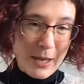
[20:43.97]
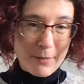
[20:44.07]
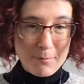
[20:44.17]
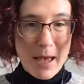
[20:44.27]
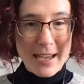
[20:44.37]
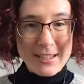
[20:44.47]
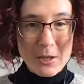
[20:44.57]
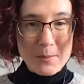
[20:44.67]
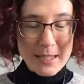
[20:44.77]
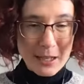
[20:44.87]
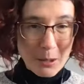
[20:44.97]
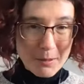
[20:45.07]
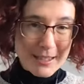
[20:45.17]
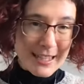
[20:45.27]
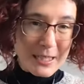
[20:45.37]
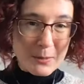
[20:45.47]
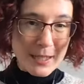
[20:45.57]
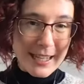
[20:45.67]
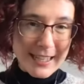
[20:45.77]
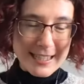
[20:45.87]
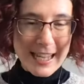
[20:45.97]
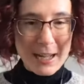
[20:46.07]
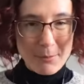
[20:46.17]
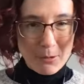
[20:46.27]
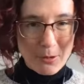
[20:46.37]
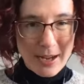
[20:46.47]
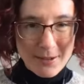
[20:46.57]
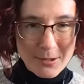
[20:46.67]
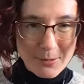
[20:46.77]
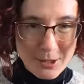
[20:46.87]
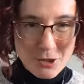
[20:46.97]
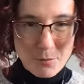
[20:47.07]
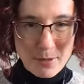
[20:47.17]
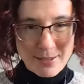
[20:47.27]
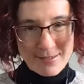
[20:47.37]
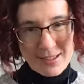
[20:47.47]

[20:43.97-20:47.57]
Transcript: yeah, Mags comes in a couple of days a week to help Laura out with shipping.